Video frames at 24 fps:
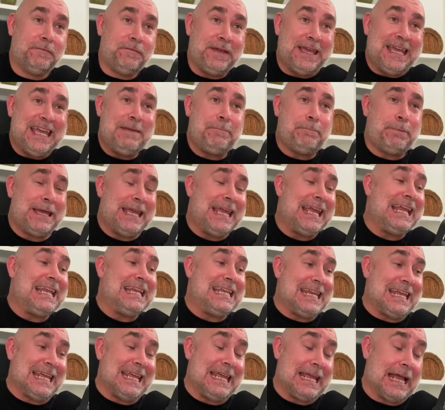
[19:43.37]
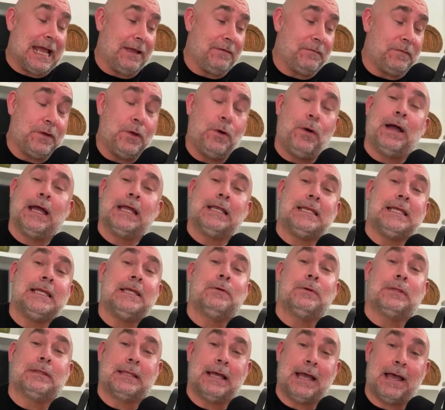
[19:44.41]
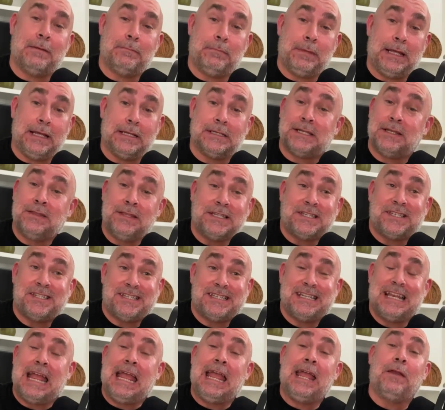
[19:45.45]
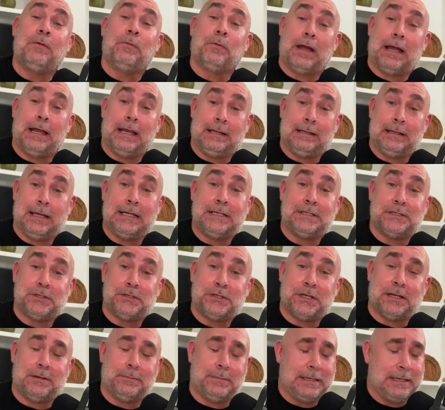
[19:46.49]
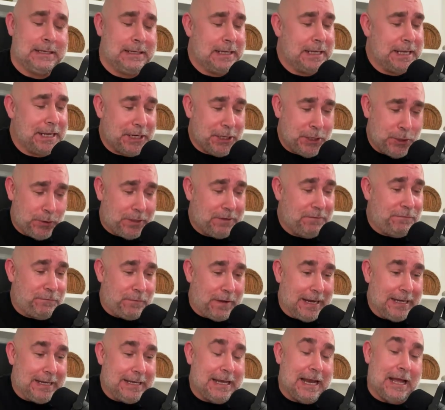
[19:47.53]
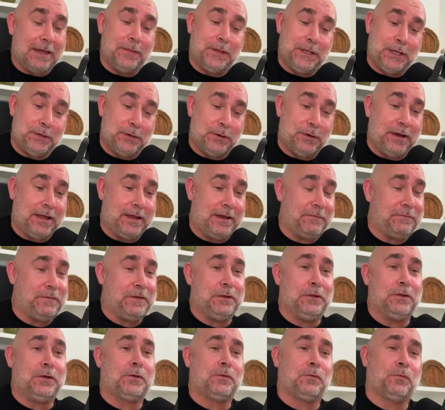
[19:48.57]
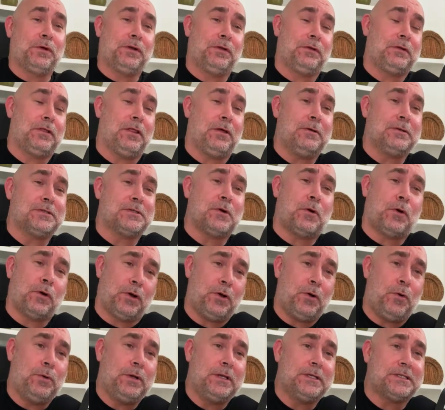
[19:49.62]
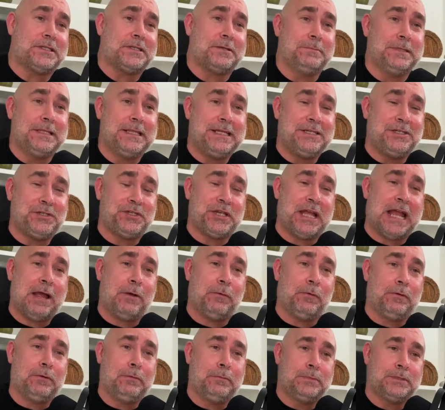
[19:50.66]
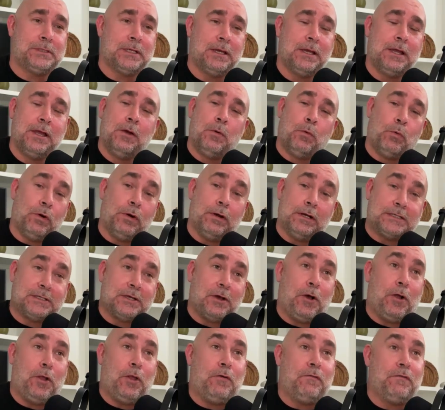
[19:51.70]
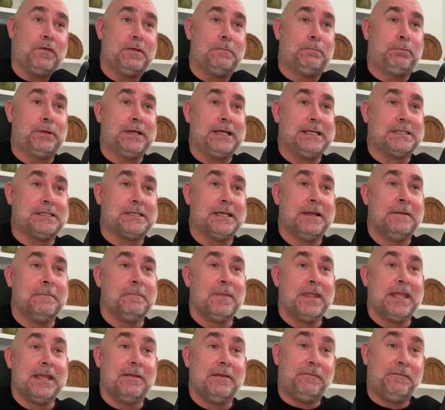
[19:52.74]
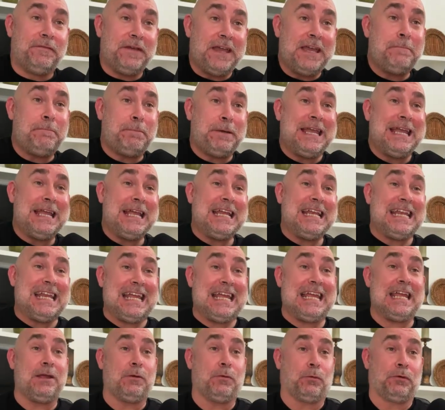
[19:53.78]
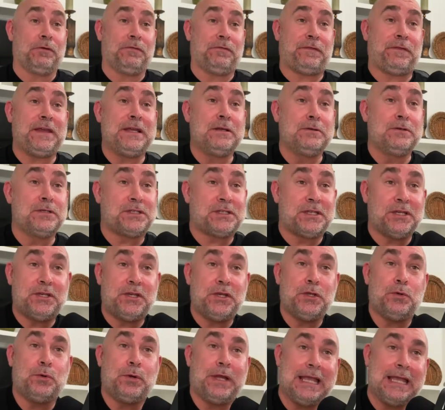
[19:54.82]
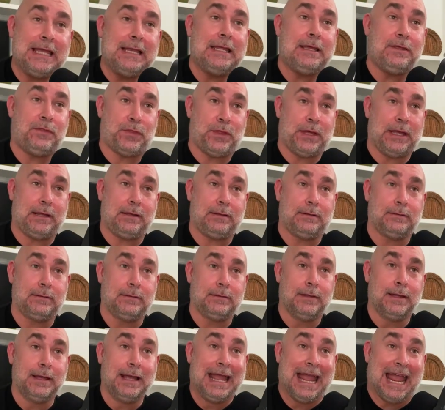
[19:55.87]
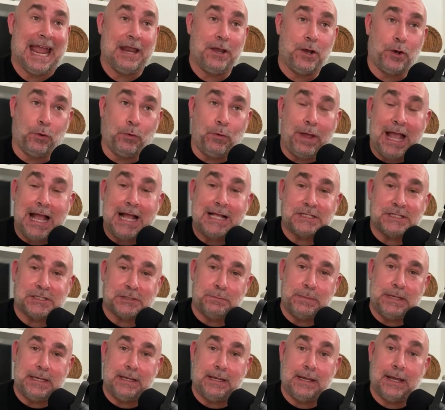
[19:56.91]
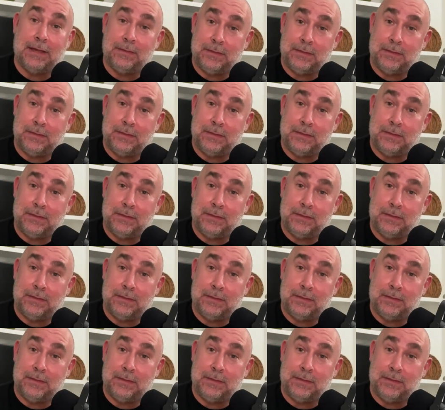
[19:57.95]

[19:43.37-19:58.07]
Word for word: VPD. I have no idea what that means. And this is in handwriting, ladies and gentlemen. You can find it on the internet if you look real close or go into some of these chat rooms where it's all over the place. VPD refused to do anything and harassed me.